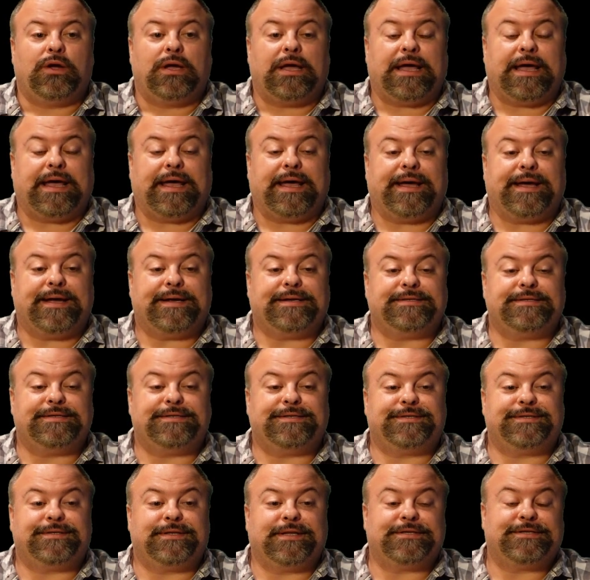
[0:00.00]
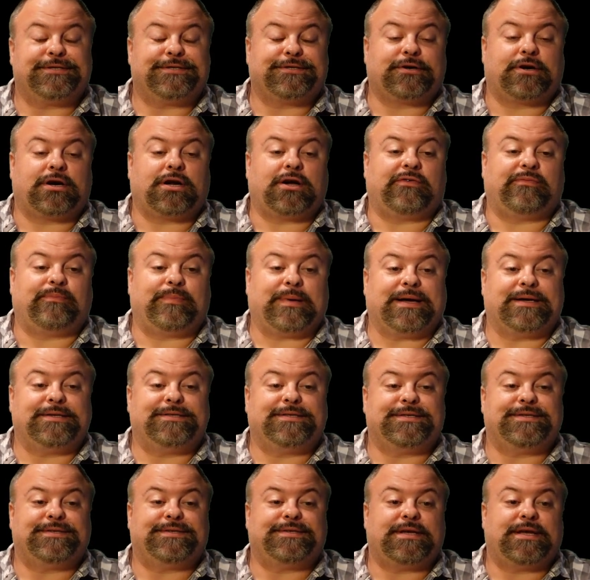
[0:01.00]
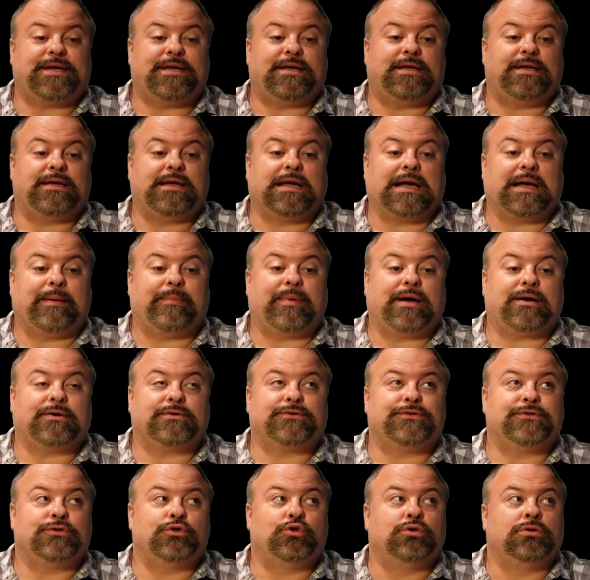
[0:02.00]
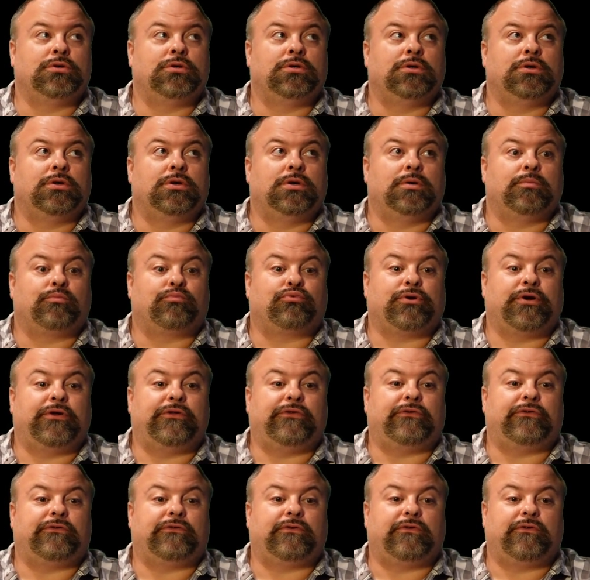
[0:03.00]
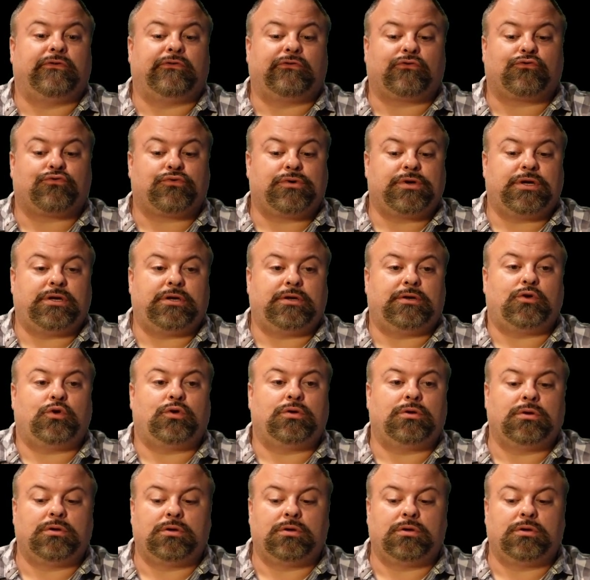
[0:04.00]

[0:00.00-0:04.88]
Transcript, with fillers: And let's start off by just saying, how about print to the screen,